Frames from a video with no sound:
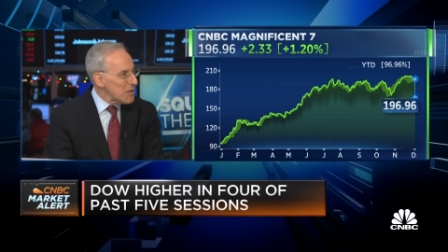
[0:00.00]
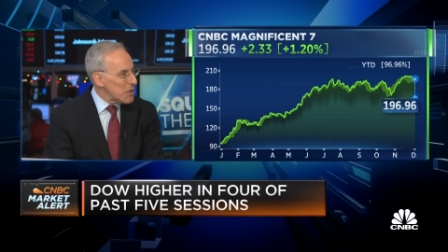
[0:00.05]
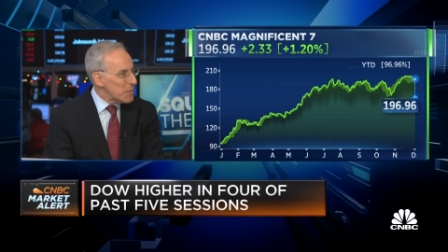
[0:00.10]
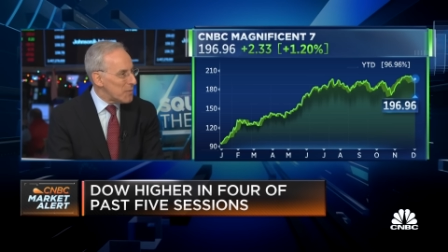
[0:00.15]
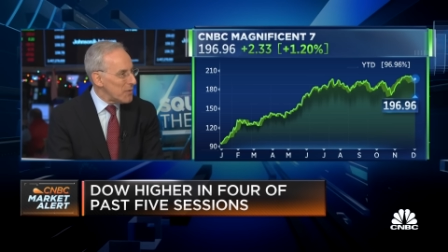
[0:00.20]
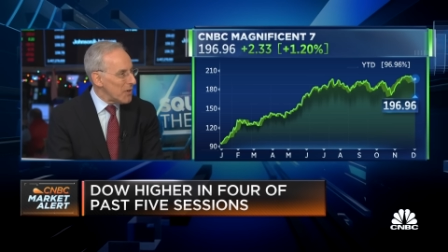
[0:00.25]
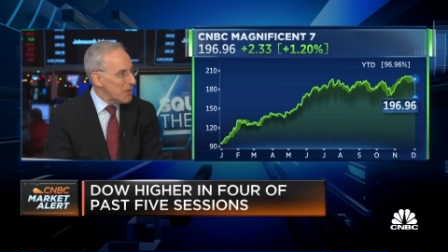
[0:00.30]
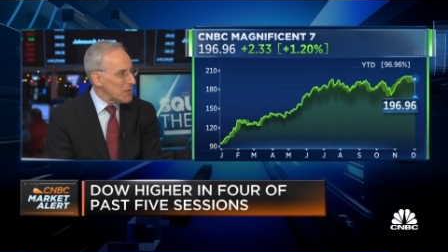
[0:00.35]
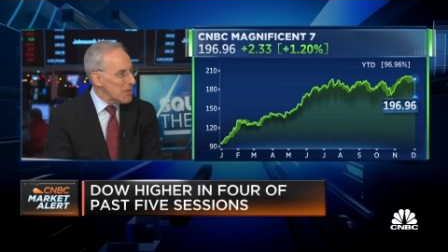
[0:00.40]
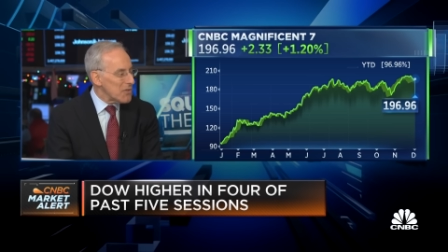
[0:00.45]
these
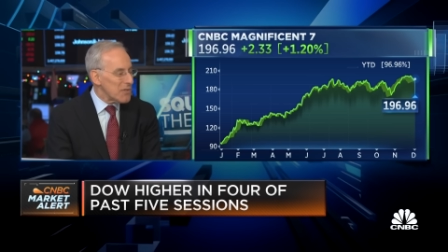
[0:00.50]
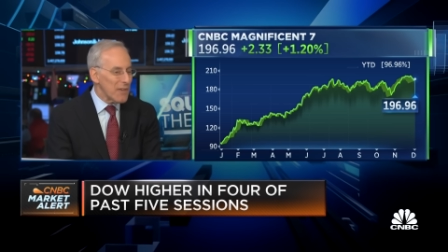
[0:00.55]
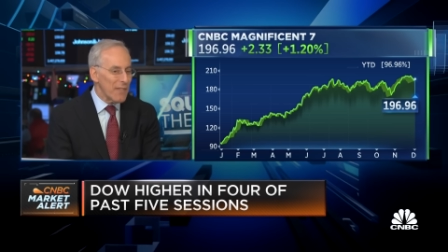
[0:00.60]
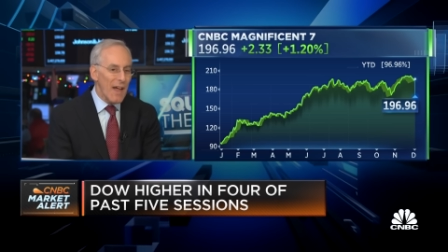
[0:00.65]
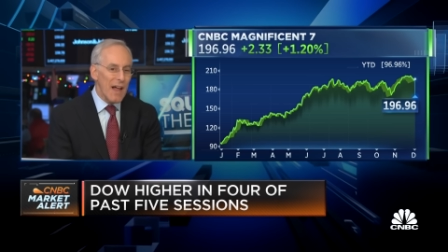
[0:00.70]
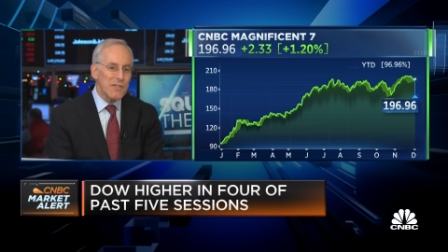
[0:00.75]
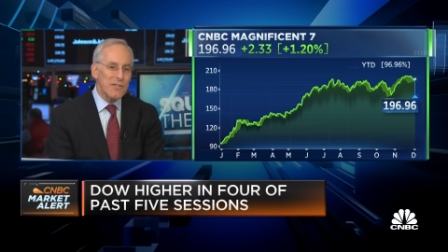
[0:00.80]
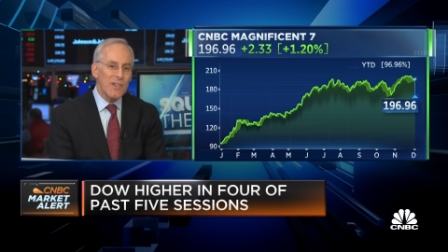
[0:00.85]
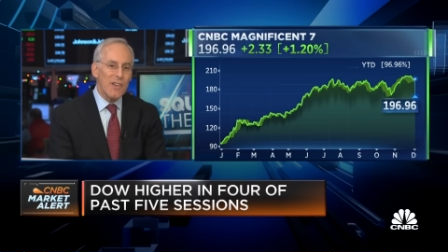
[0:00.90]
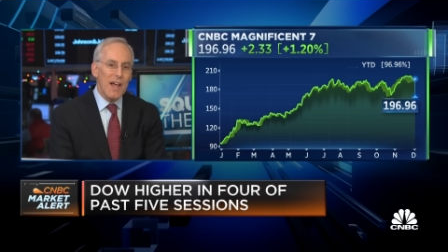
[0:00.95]
positions. And
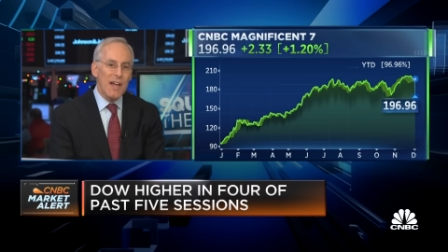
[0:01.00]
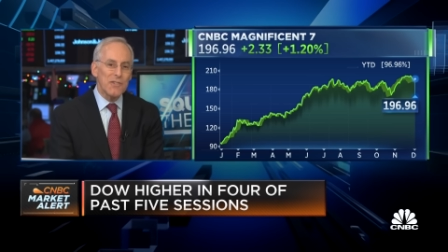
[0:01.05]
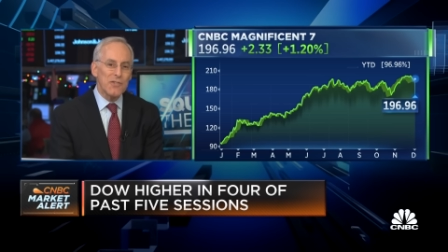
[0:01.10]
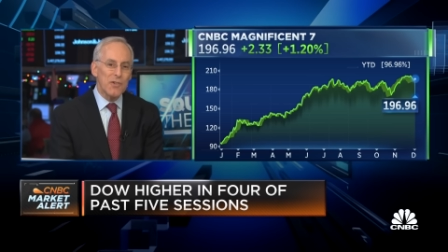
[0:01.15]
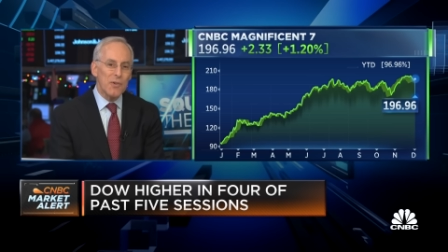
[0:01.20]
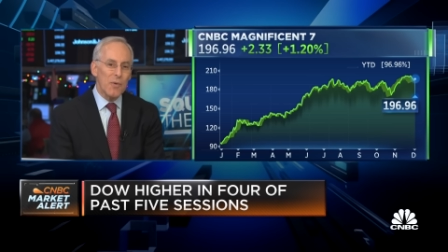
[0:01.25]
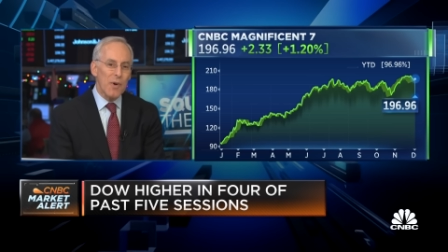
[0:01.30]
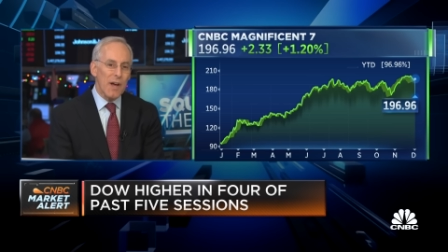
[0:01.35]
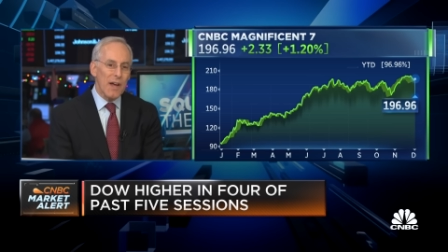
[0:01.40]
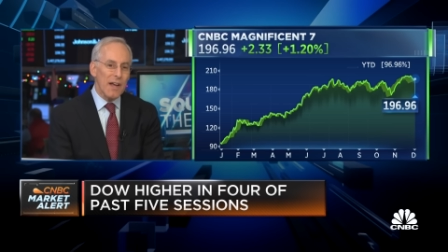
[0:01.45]
that's led
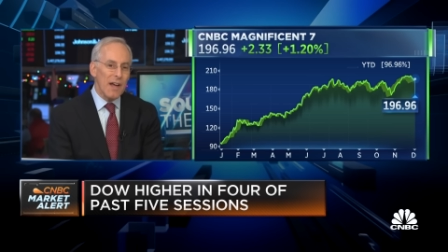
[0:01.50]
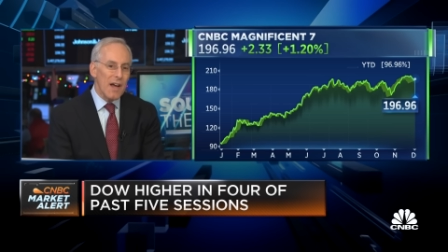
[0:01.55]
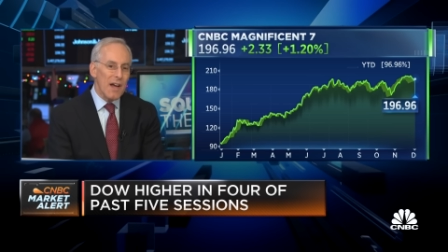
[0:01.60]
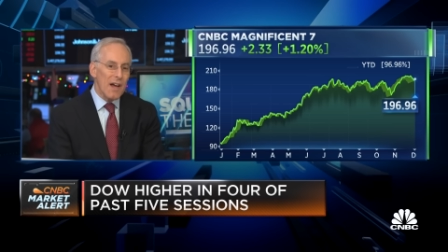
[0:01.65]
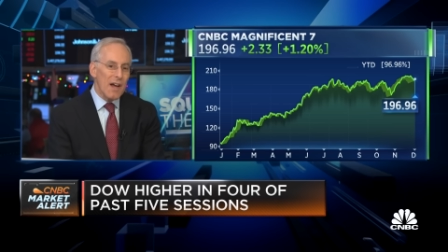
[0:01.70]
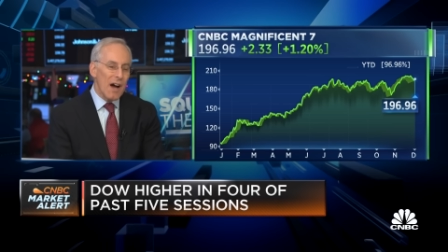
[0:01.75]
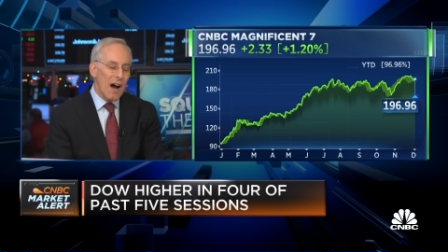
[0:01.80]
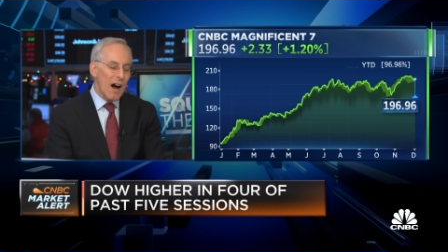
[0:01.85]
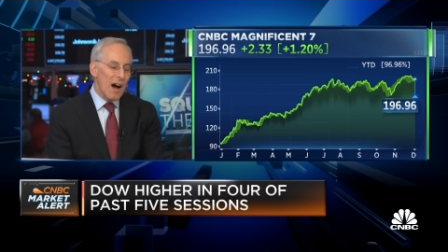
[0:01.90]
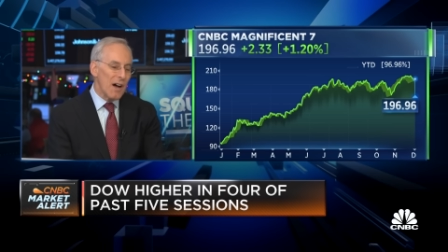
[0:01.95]
to a
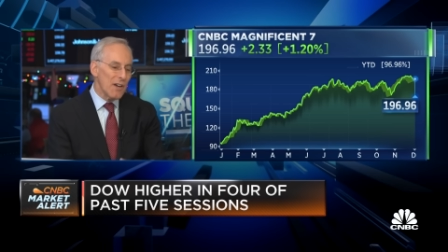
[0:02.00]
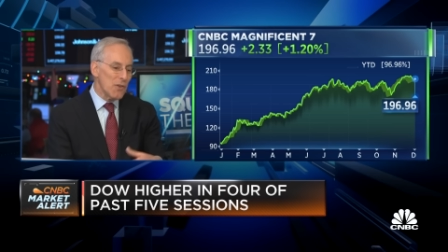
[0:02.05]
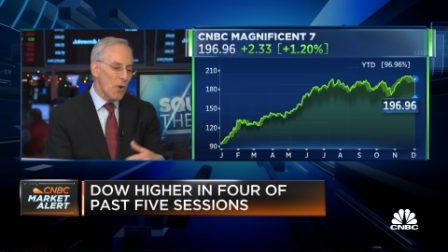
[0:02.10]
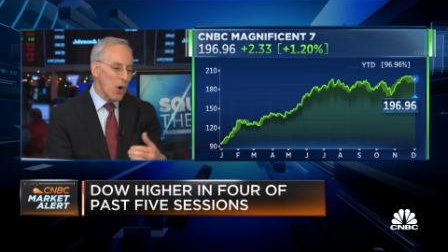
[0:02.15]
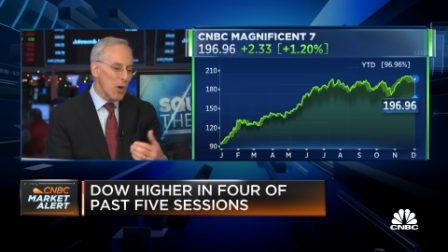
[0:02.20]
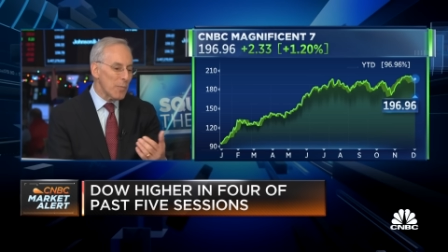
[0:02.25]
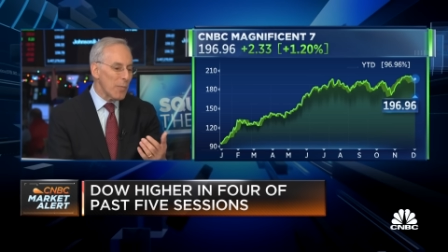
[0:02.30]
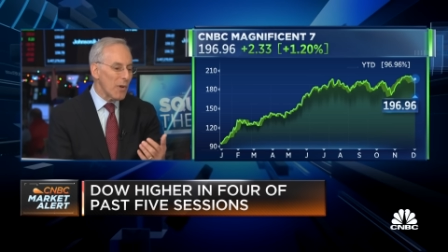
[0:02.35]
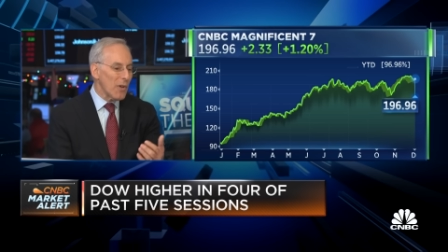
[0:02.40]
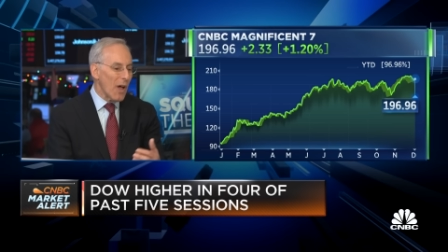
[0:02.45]

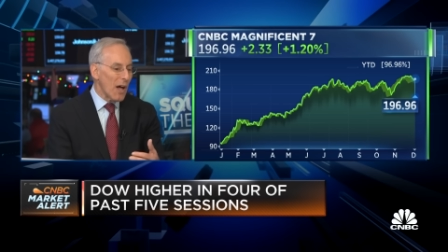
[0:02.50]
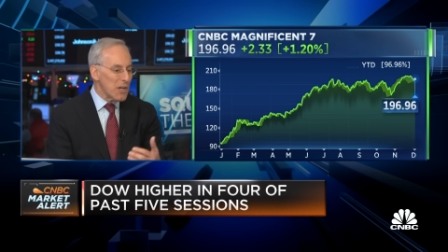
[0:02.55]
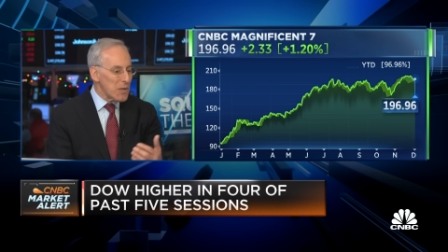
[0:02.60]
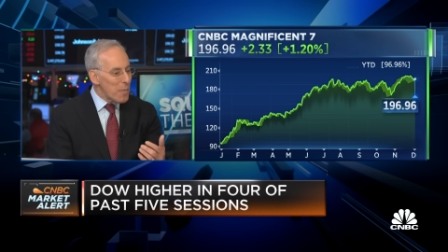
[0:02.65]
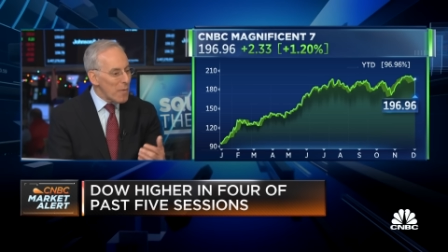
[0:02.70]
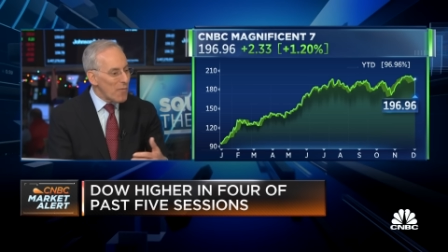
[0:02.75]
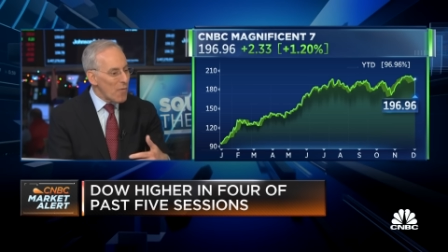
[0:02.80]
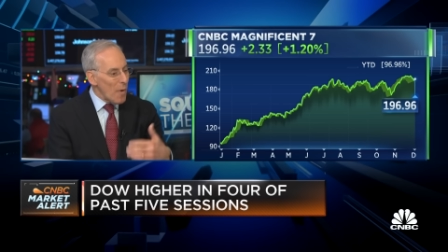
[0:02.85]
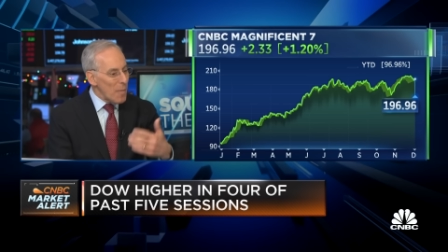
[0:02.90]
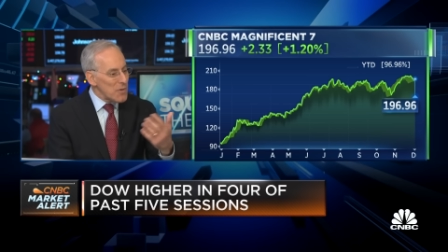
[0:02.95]
notable
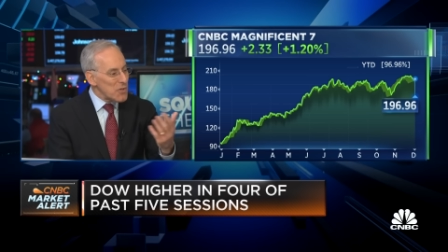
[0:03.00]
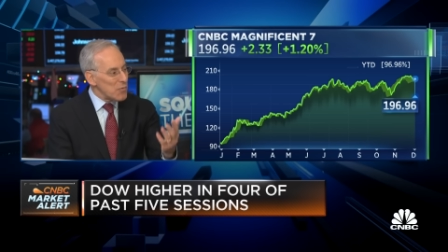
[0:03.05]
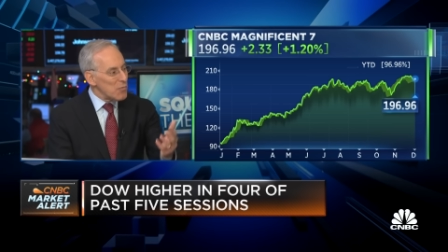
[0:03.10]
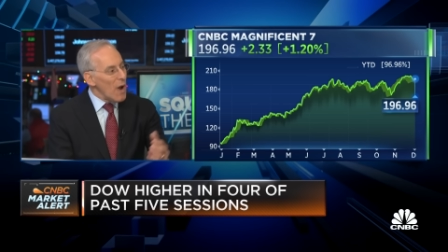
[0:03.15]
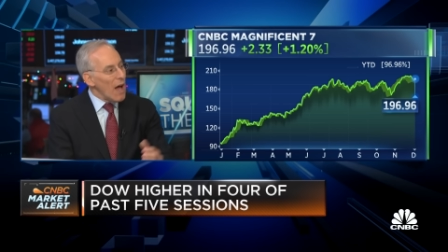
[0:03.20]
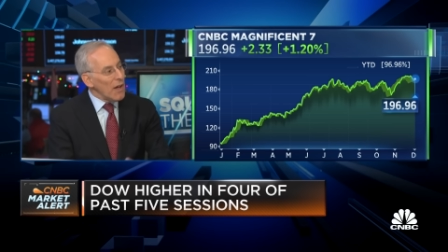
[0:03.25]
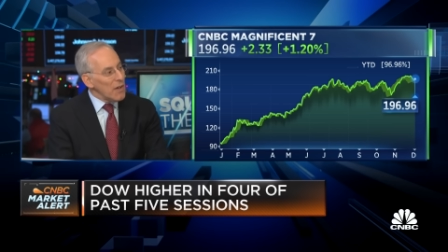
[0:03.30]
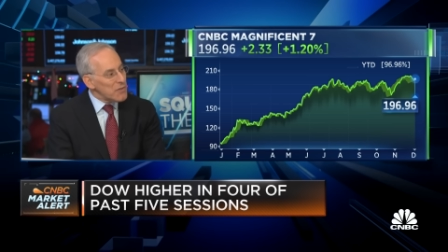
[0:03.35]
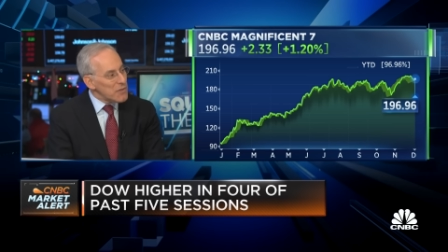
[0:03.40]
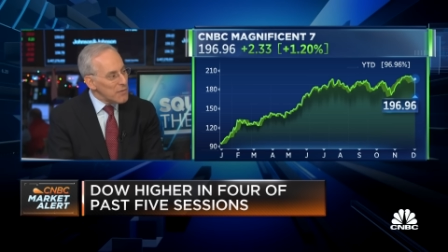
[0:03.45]
underperformance
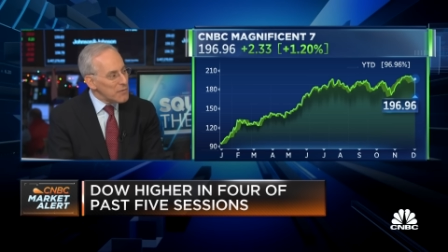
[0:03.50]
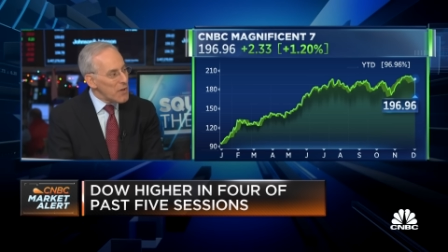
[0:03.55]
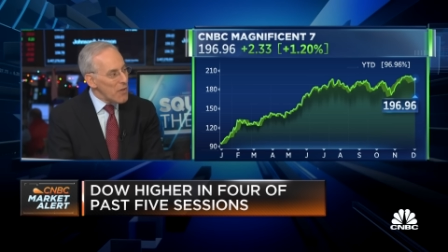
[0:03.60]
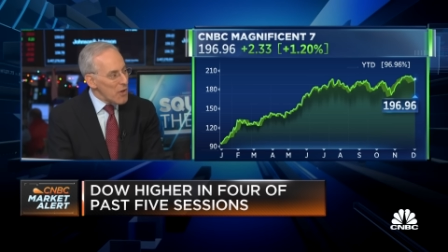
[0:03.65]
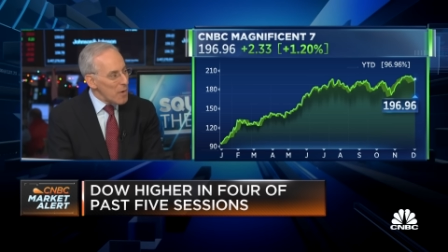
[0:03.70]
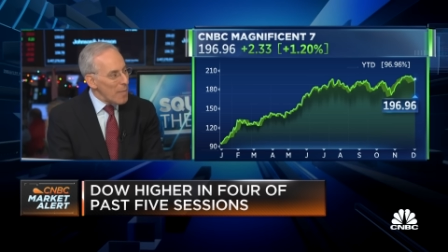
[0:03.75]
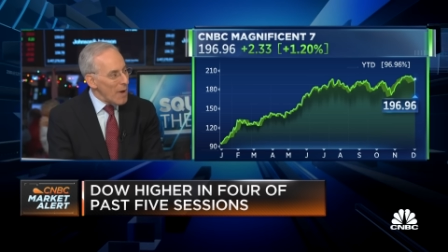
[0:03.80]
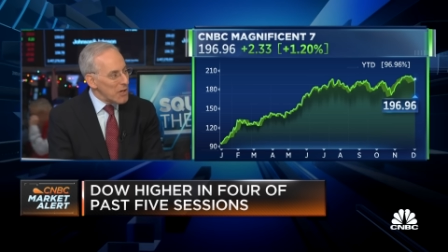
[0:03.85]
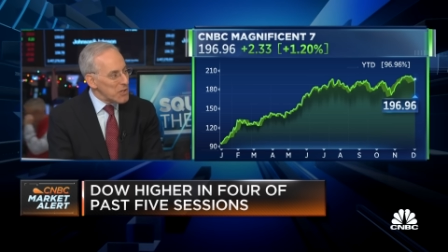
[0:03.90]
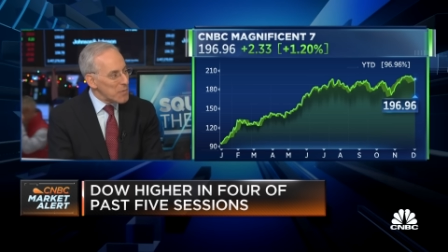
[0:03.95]
relative to
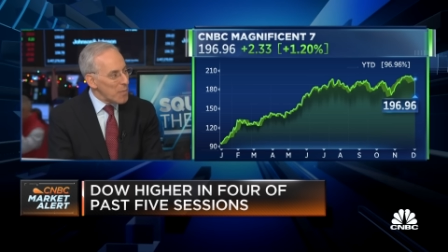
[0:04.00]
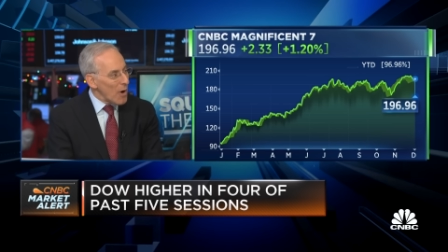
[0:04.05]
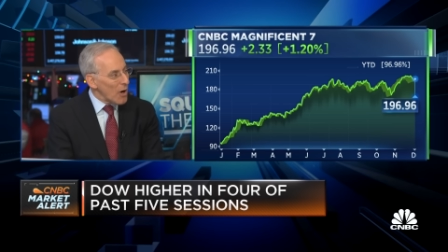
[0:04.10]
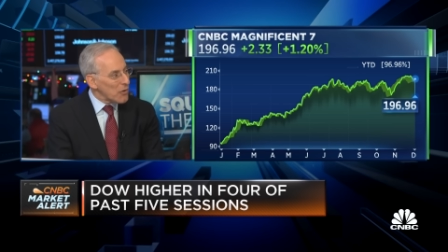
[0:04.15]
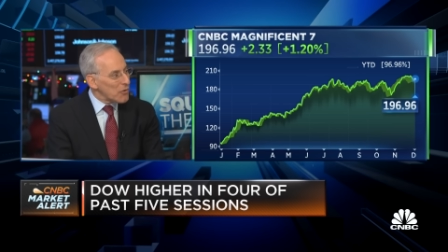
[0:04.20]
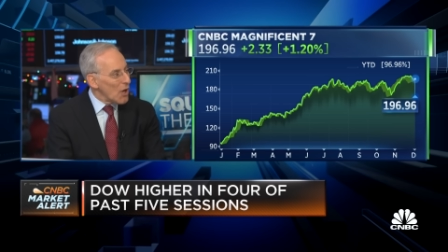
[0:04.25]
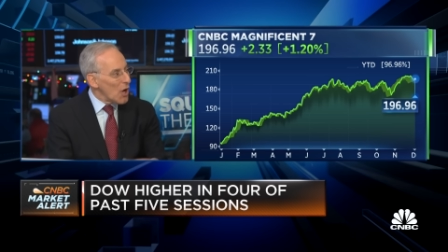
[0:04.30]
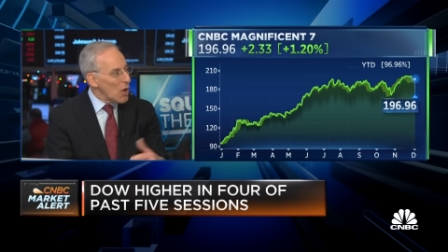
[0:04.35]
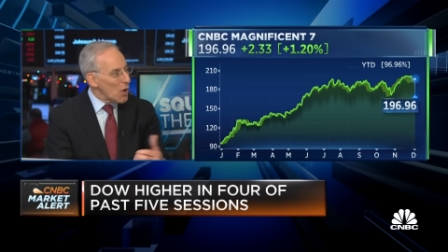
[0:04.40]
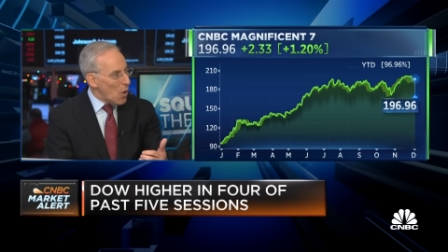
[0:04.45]
their
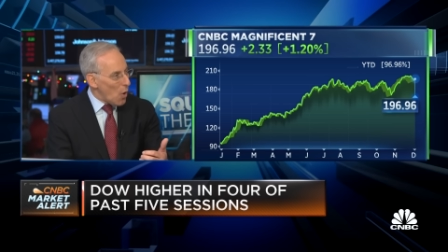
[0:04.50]
benchmarks.